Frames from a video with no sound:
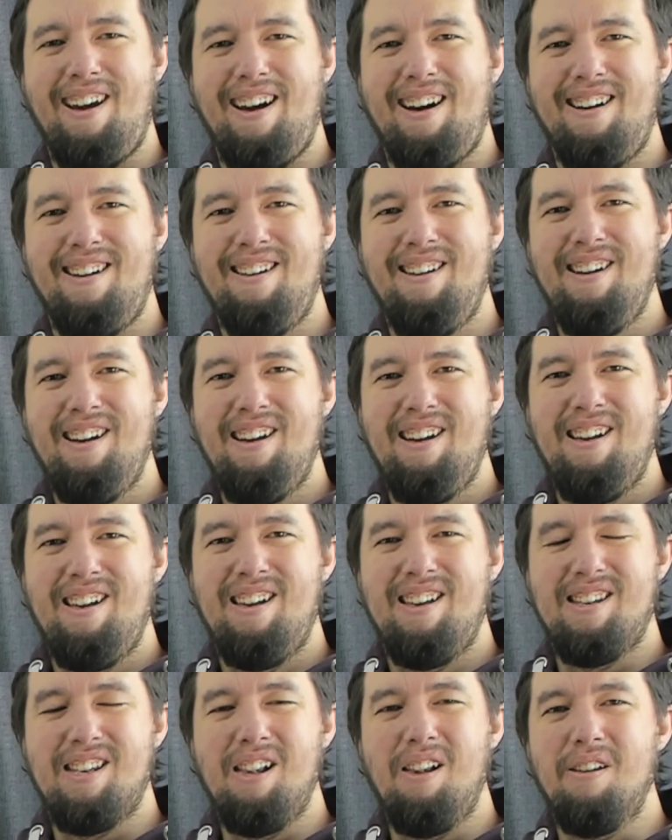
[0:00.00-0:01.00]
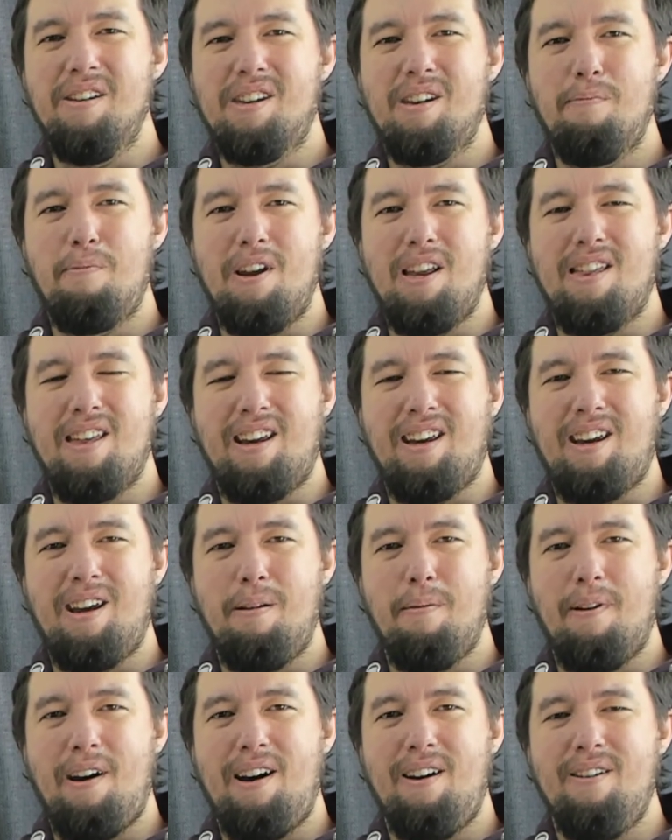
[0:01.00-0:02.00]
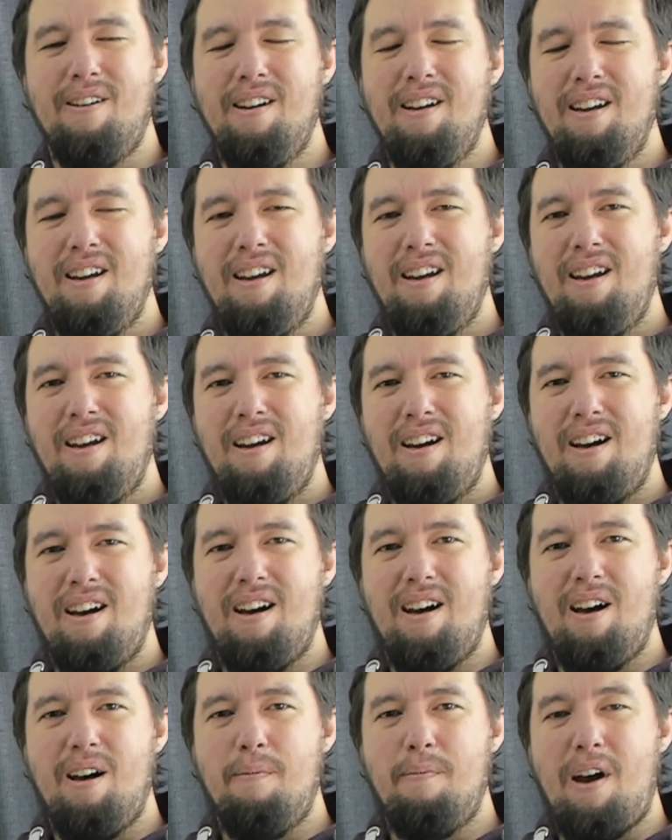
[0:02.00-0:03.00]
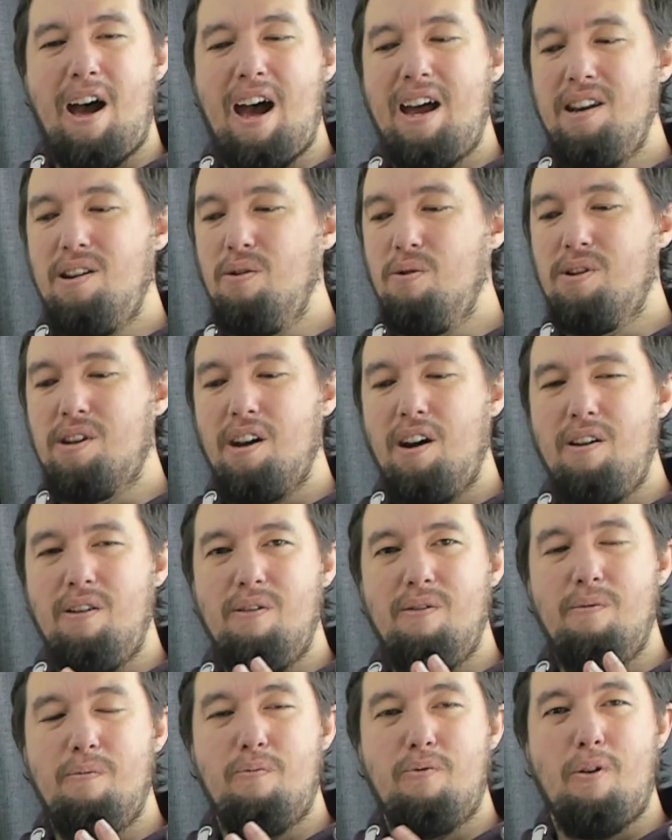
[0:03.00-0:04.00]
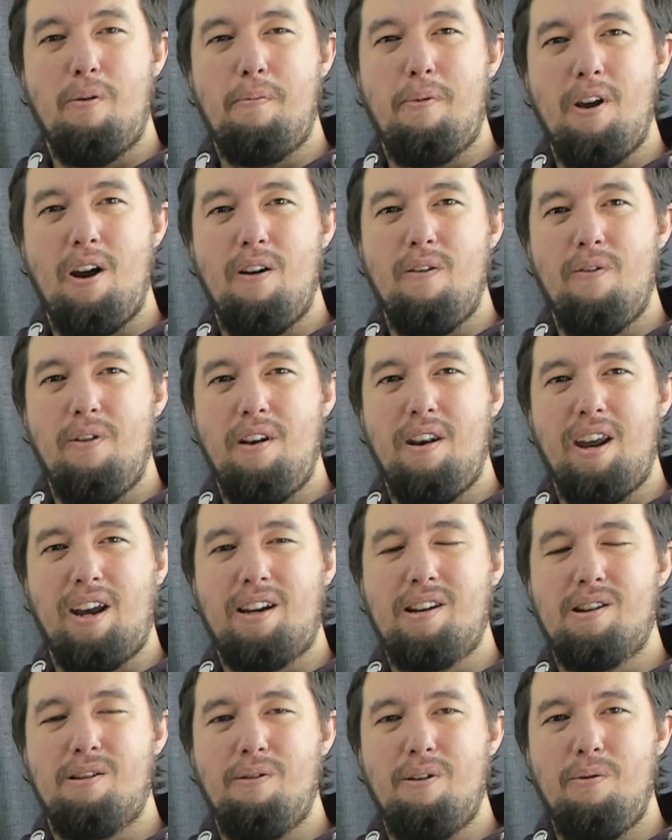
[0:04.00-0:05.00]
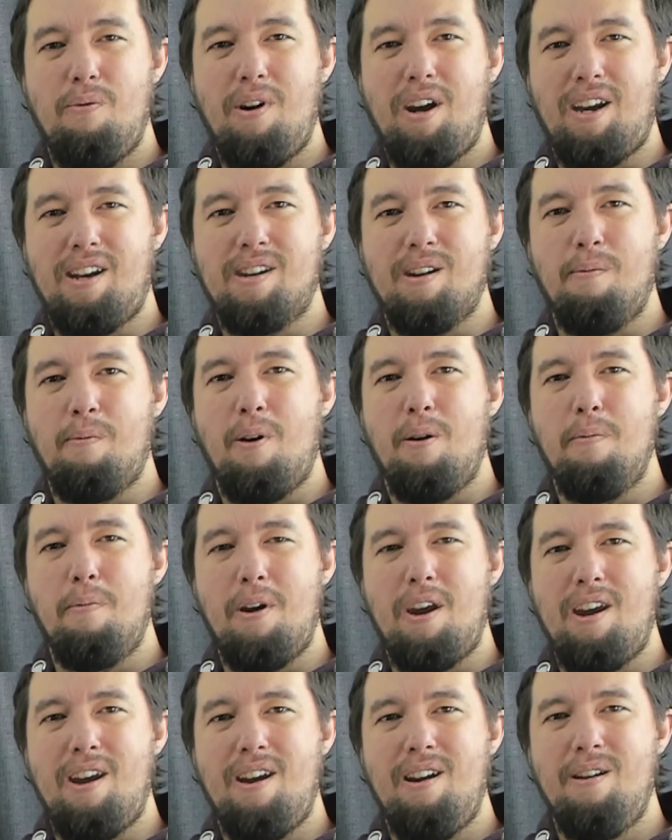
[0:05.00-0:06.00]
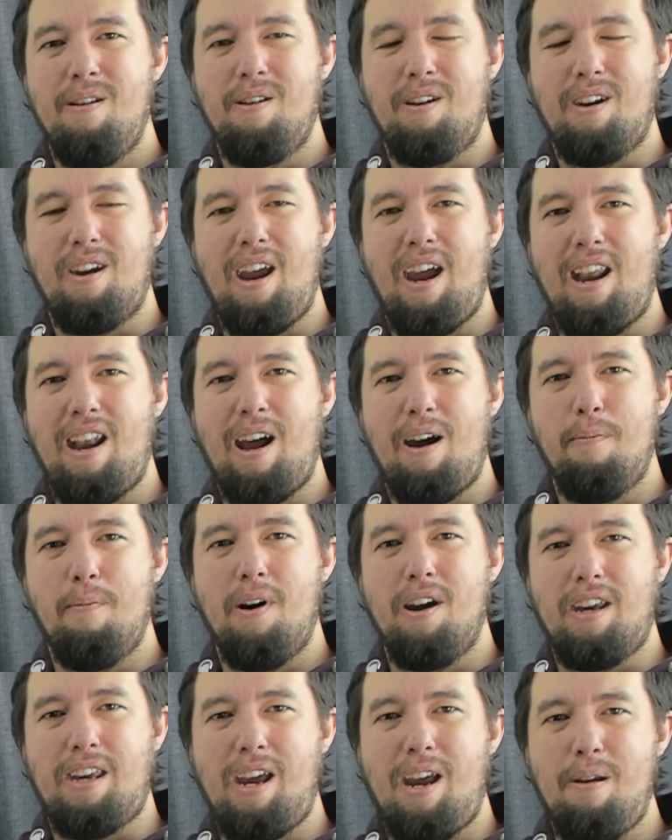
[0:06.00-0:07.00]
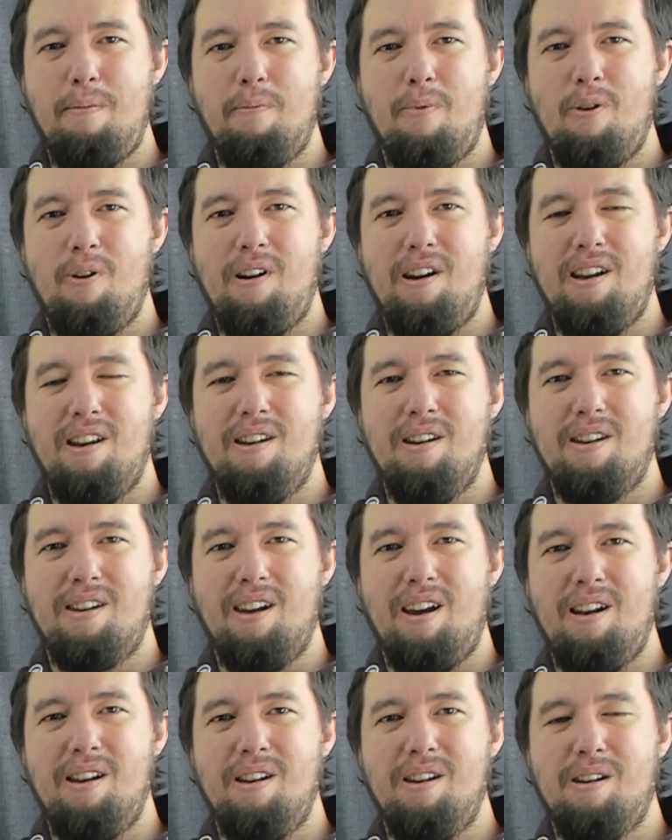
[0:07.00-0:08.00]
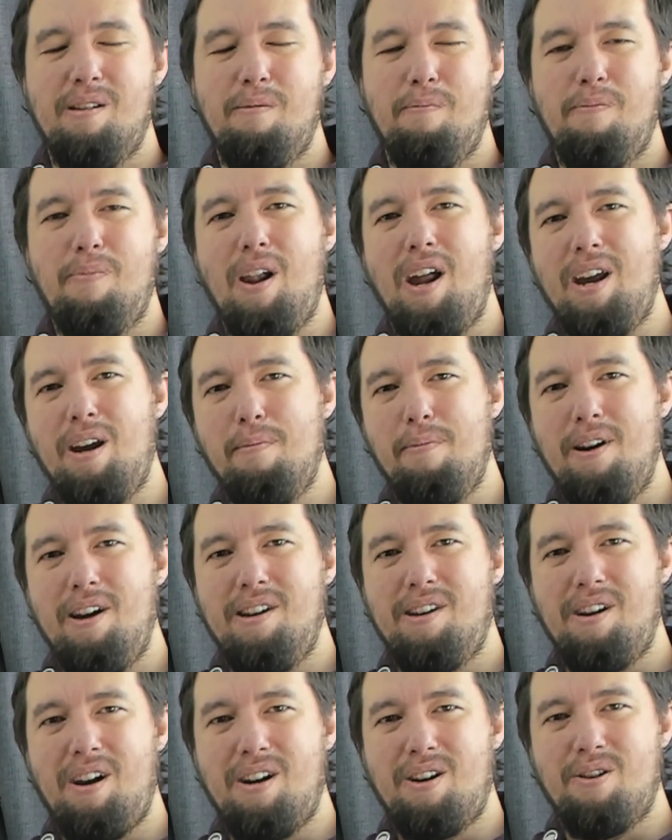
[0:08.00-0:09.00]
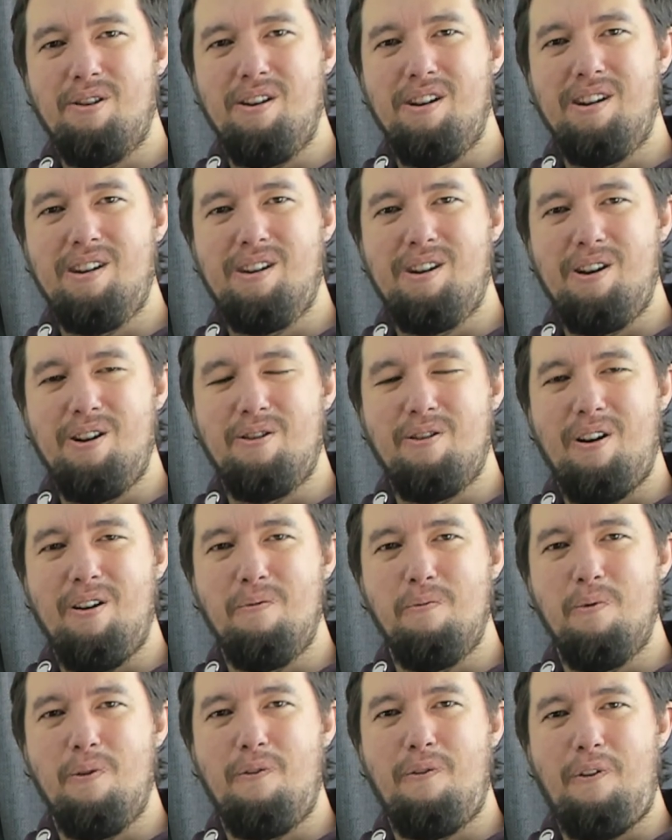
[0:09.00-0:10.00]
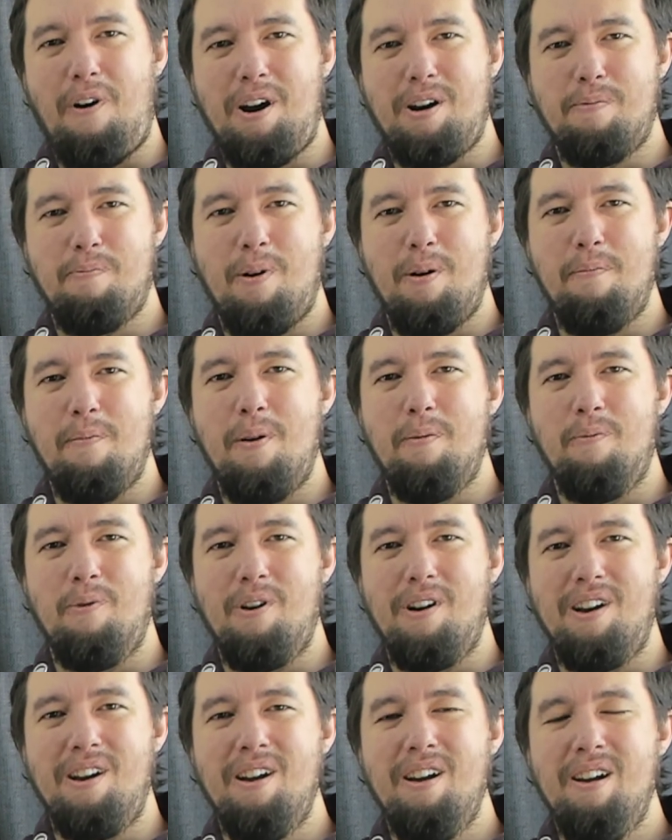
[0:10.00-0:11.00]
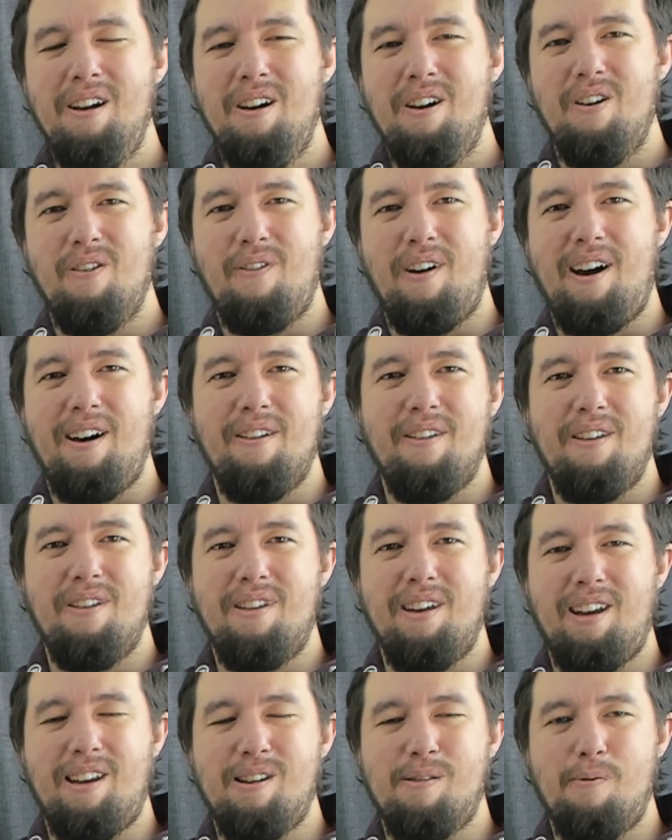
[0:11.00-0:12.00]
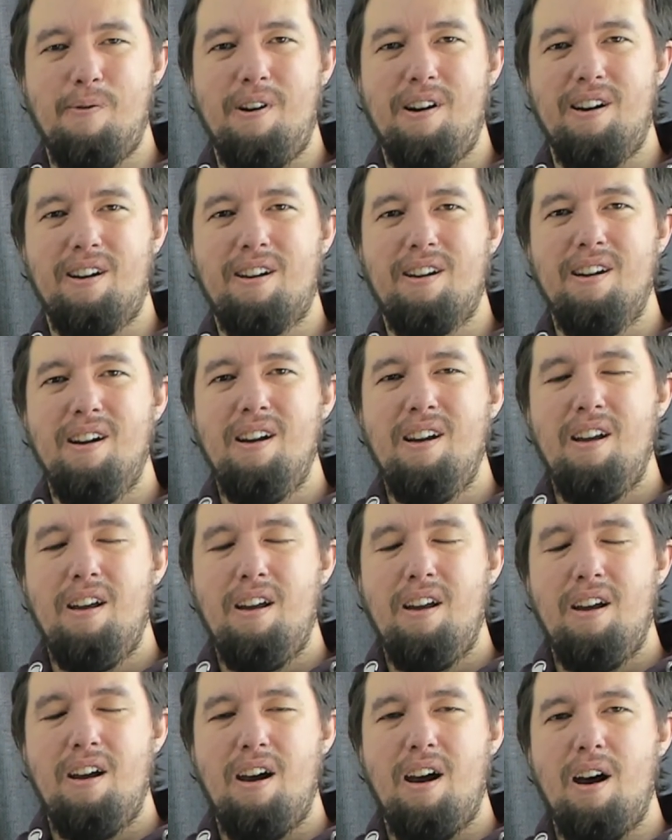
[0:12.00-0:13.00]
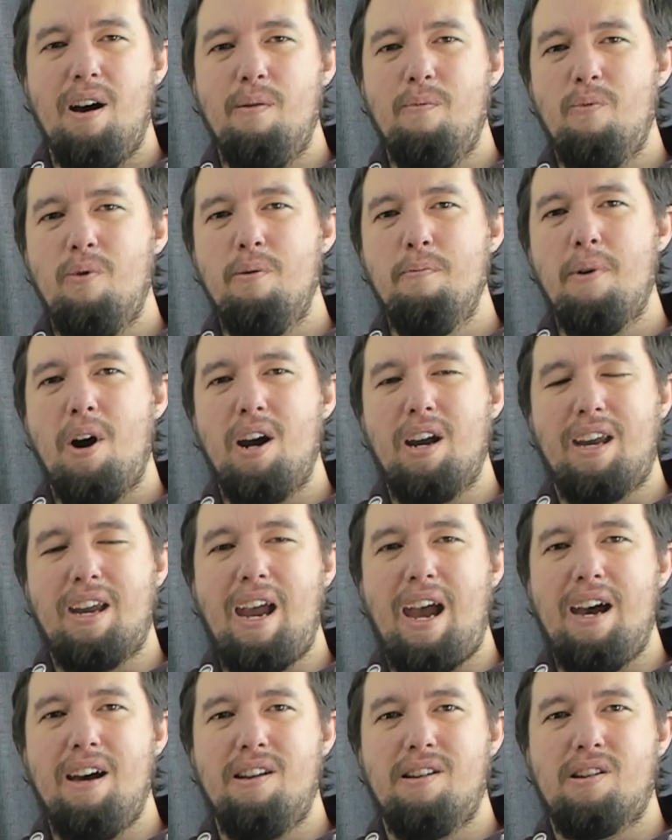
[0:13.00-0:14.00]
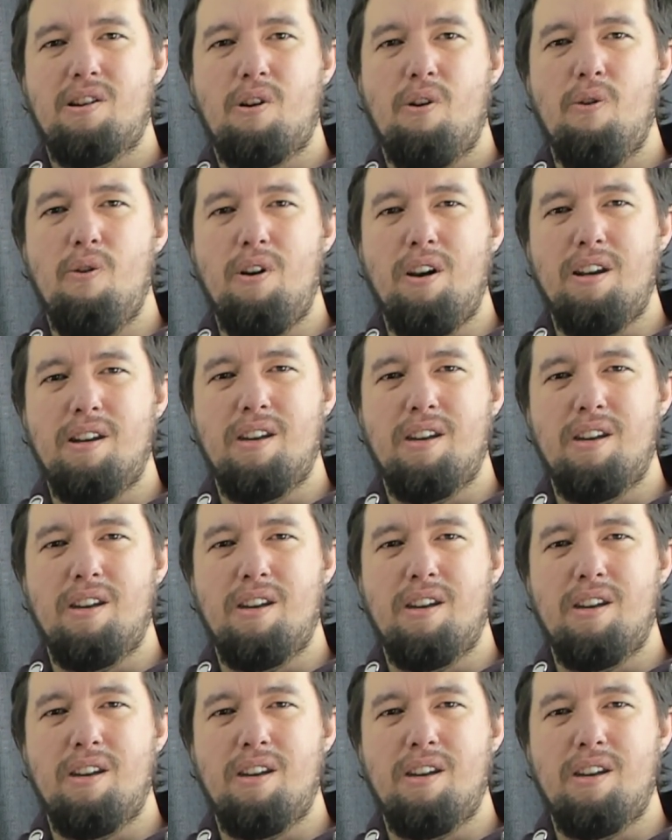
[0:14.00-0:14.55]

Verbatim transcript: yeah, it's a lot to be thinking about. Um, and also, probably over the next three weeks, I'm going to be getting out my Game Boy and, and playing a bit of Tetris to try and refresh my memory of how the things work. Um, we might get a scoring